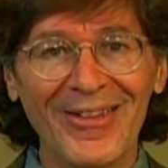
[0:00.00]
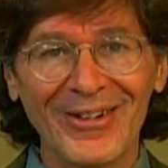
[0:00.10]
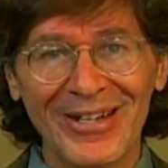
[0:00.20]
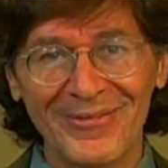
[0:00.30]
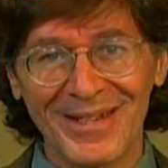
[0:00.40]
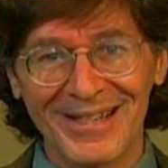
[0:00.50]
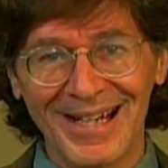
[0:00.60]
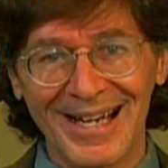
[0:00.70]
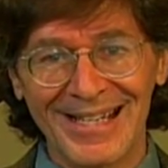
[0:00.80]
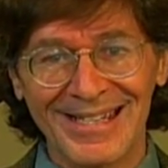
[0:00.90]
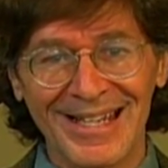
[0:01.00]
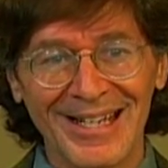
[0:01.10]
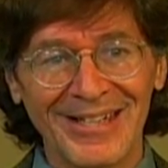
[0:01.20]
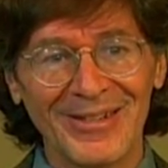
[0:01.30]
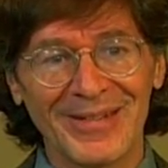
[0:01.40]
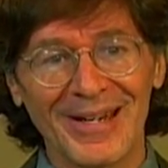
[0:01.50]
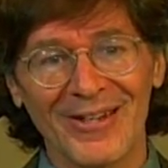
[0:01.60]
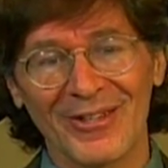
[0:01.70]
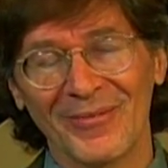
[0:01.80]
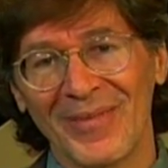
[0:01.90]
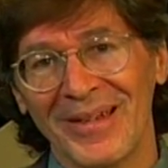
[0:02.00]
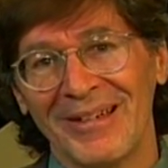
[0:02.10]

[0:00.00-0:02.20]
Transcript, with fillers: they're hypnotized, you tell them,